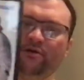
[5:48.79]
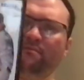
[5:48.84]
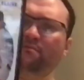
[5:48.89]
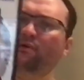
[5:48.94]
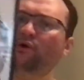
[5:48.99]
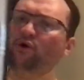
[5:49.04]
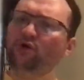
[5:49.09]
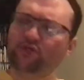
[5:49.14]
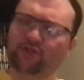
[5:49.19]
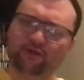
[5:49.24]

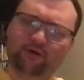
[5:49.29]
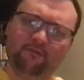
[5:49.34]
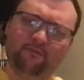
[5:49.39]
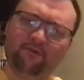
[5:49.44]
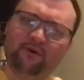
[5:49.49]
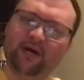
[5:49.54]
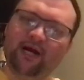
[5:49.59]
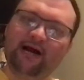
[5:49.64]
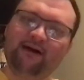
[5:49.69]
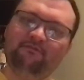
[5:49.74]
emotional
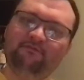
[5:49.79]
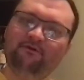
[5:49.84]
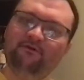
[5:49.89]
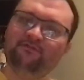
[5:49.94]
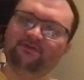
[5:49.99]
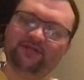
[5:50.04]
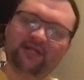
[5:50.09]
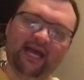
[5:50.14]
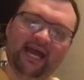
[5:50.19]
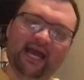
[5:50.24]

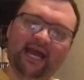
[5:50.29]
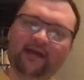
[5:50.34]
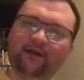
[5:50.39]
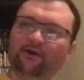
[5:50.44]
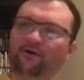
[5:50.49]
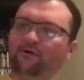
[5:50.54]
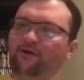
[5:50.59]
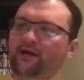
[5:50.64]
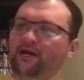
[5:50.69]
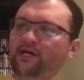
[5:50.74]
problems, and
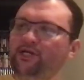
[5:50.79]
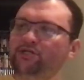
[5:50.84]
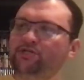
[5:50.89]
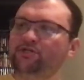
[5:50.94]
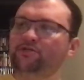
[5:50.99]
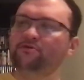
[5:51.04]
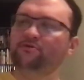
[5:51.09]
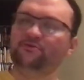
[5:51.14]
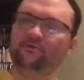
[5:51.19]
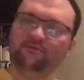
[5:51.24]
anger
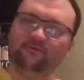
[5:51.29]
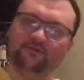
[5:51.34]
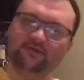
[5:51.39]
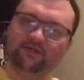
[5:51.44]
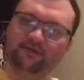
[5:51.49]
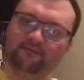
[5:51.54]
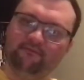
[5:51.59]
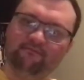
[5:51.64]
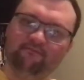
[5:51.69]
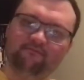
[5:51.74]
issues,
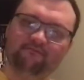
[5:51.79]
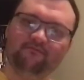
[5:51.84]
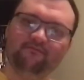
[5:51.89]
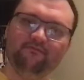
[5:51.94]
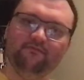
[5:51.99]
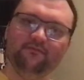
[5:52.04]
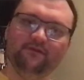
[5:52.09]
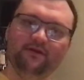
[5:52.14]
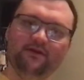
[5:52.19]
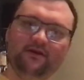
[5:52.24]
and
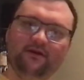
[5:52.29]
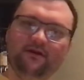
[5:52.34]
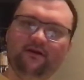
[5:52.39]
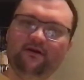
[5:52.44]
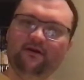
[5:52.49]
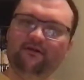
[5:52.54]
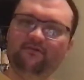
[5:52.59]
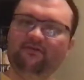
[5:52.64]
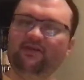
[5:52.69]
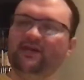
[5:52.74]

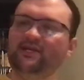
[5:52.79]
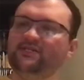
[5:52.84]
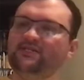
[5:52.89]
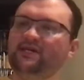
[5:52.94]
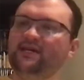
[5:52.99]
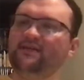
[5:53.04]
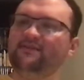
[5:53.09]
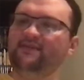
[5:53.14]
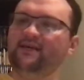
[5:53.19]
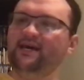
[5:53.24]
things
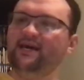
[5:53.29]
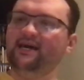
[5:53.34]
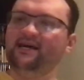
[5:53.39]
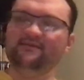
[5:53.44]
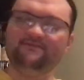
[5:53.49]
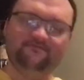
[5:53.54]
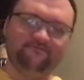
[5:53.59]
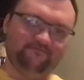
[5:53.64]
like that.